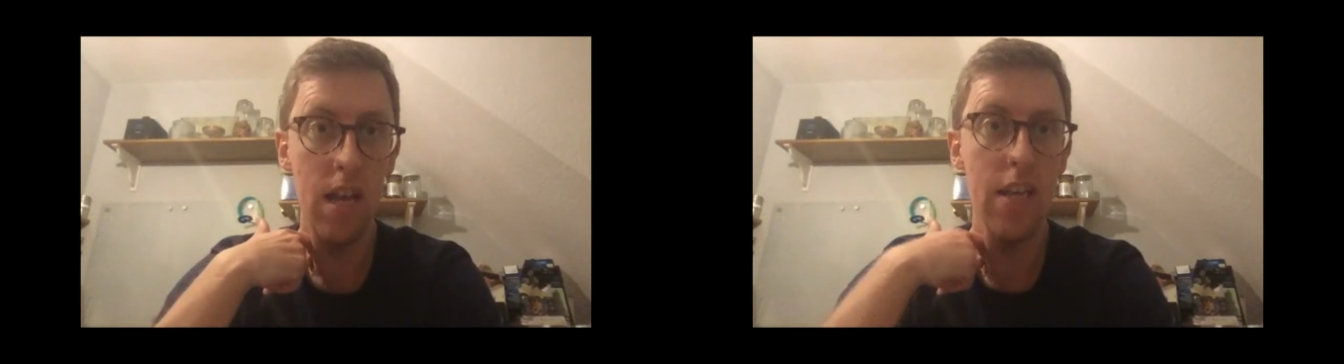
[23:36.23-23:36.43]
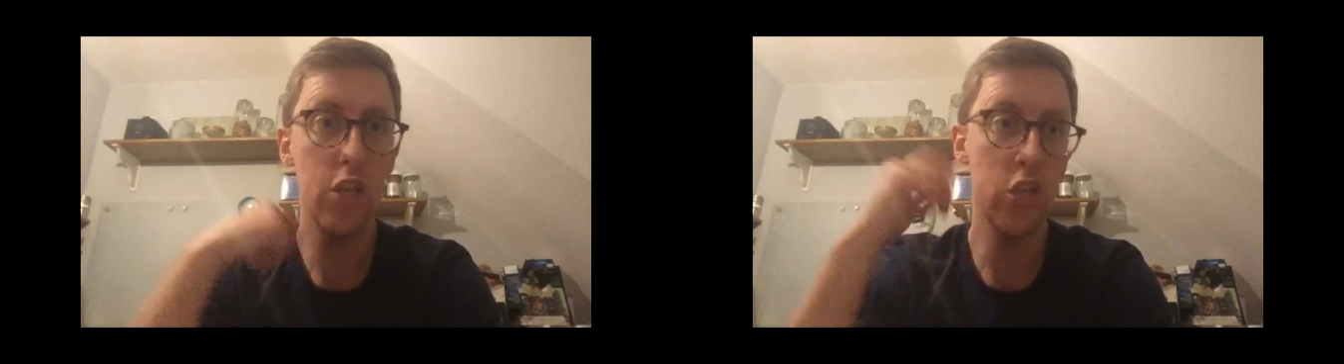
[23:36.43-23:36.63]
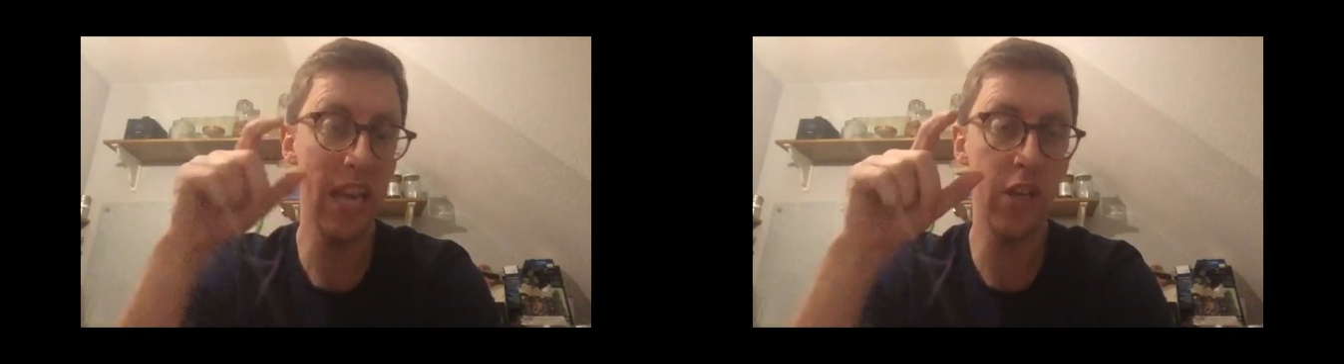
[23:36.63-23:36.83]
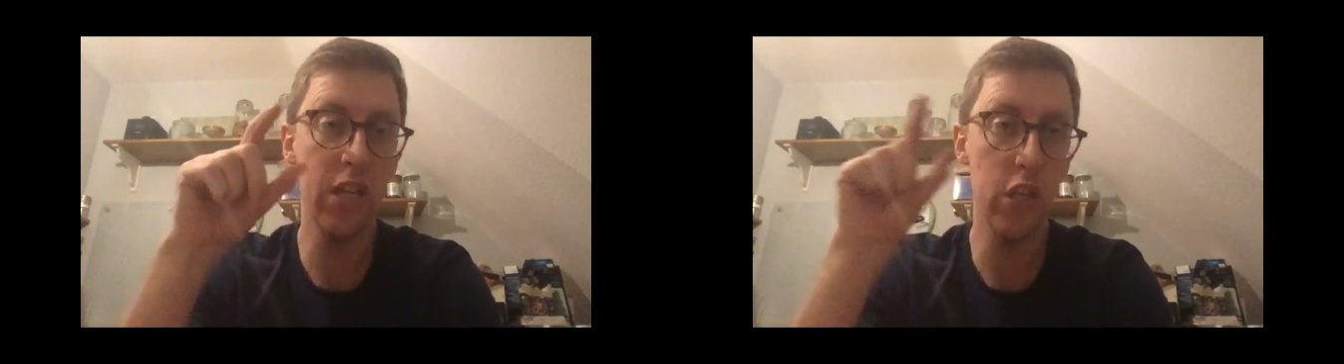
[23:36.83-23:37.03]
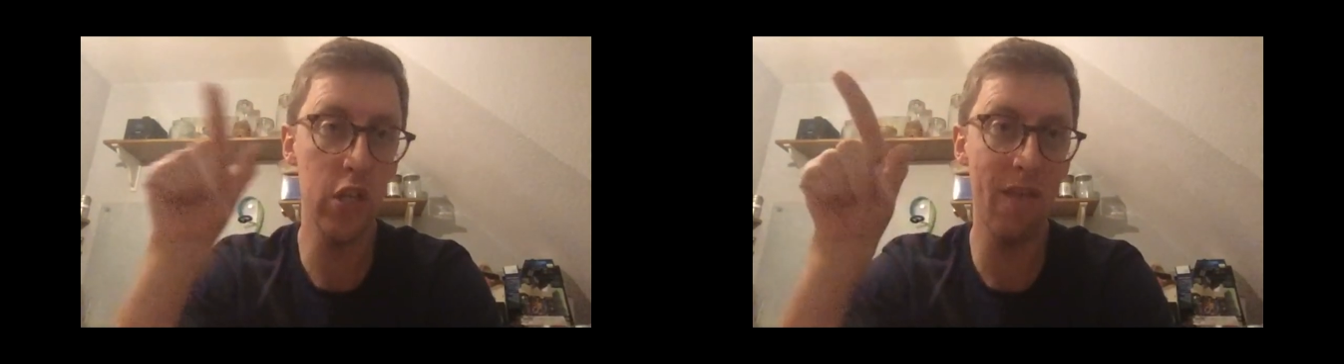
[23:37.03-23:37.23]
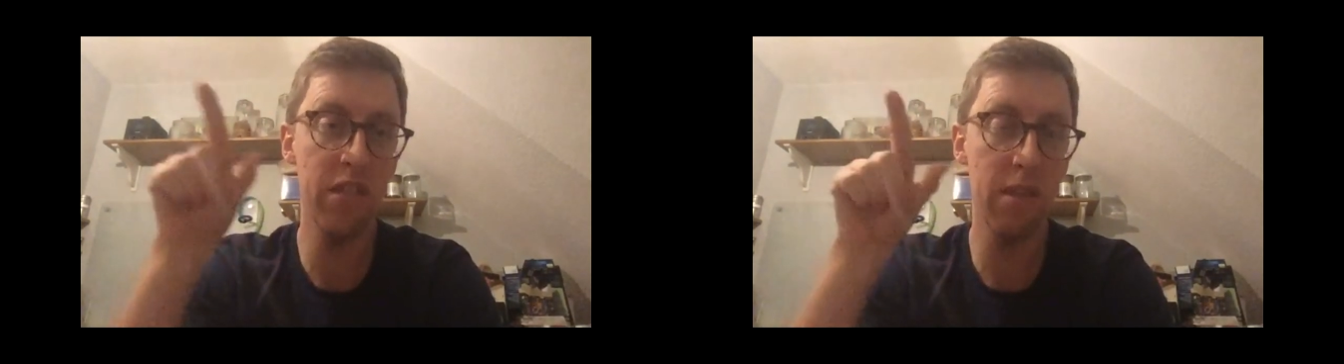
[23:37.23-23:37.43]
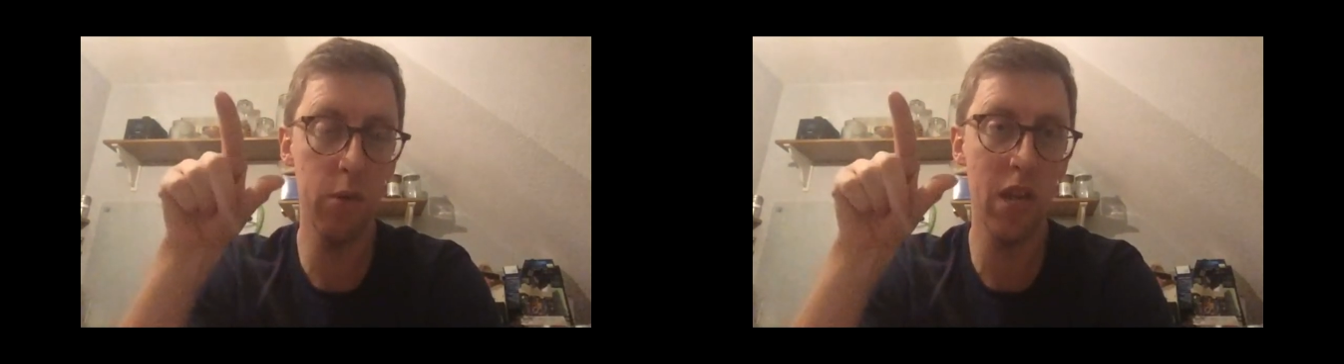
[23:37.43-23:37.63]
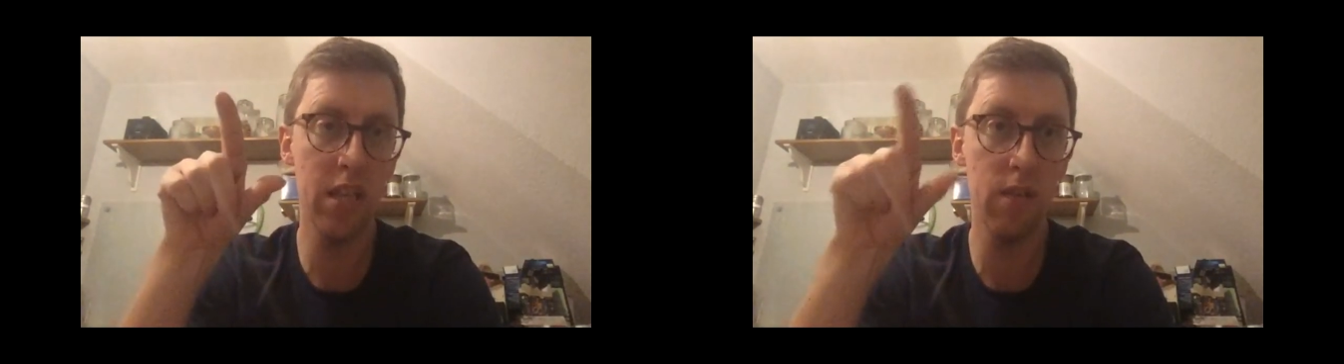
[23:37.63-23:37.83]
60 to
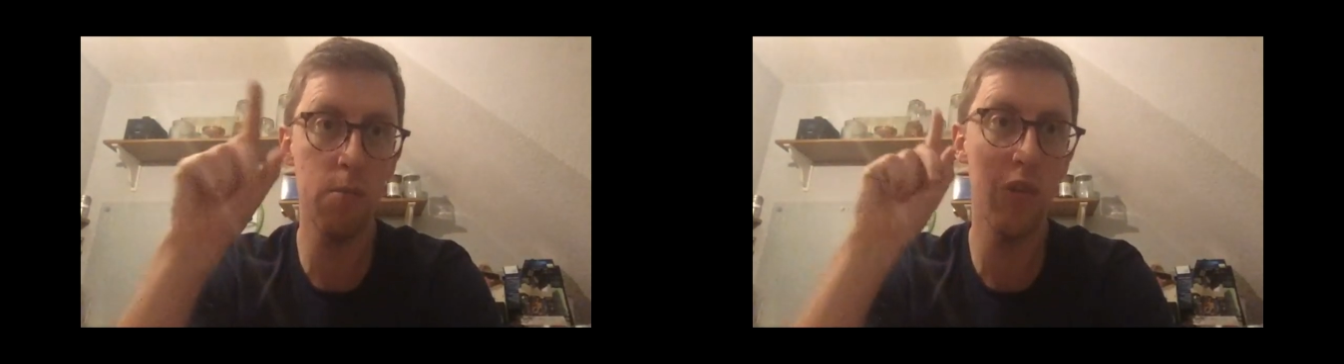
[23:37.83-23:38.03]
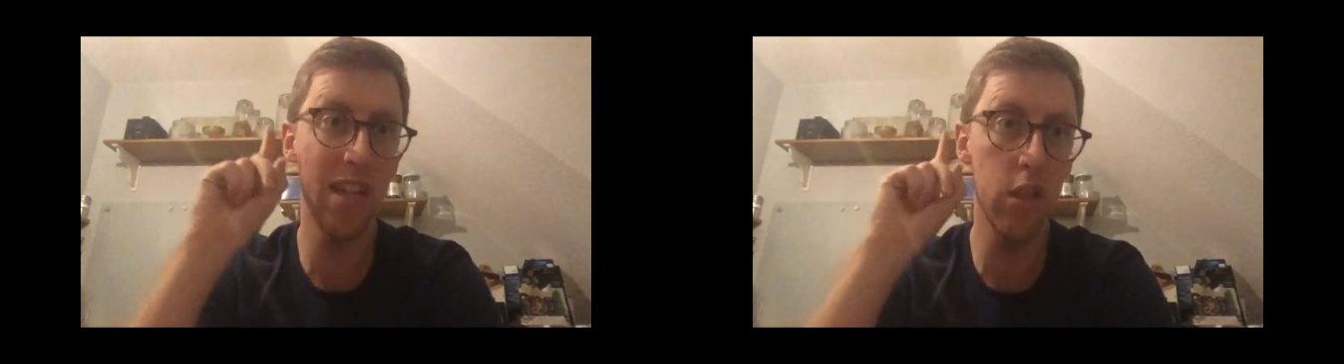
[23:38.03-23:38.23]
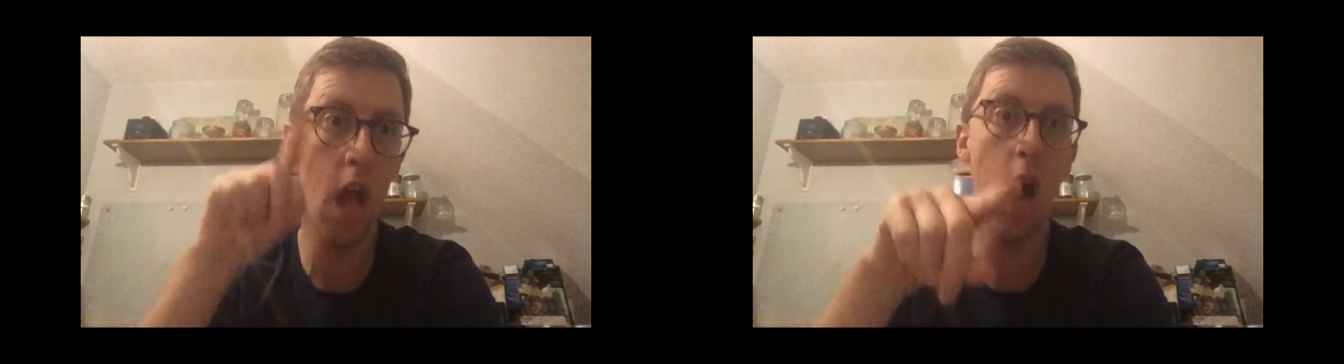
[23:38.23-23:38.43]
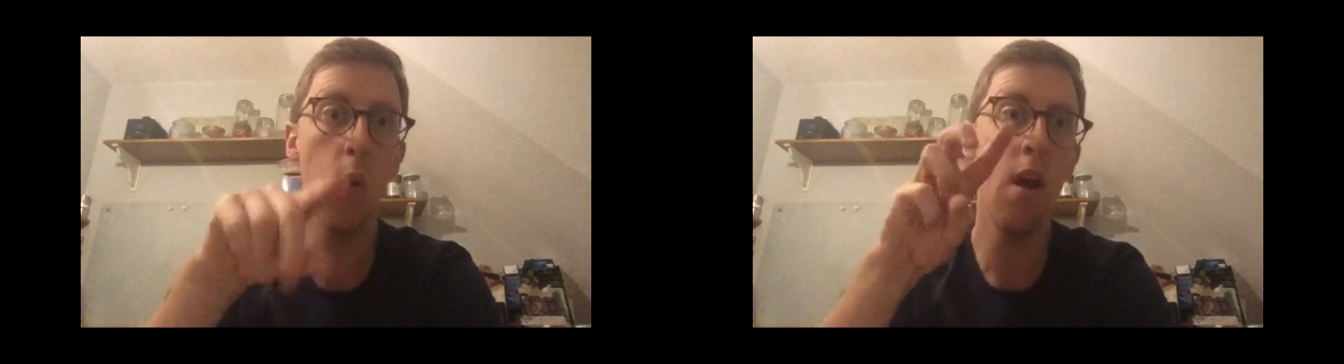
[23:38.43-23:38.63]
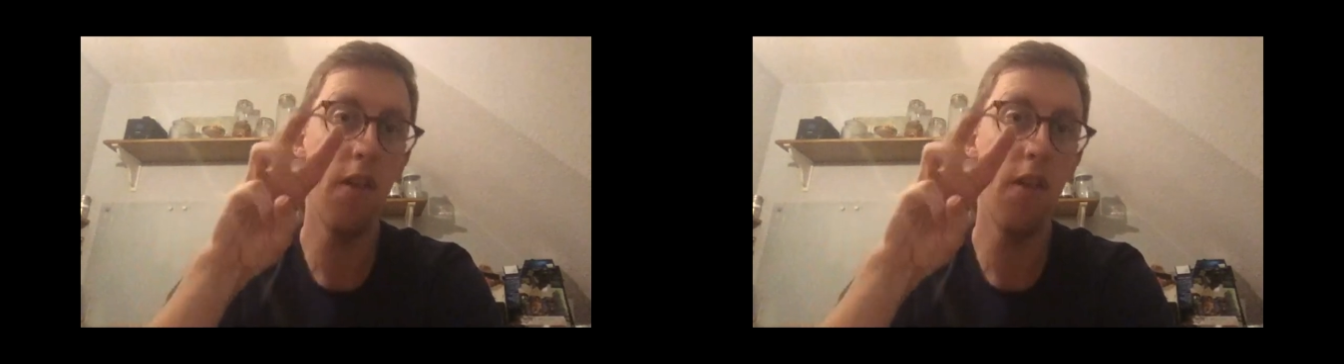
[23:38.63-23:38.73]
70% of them said no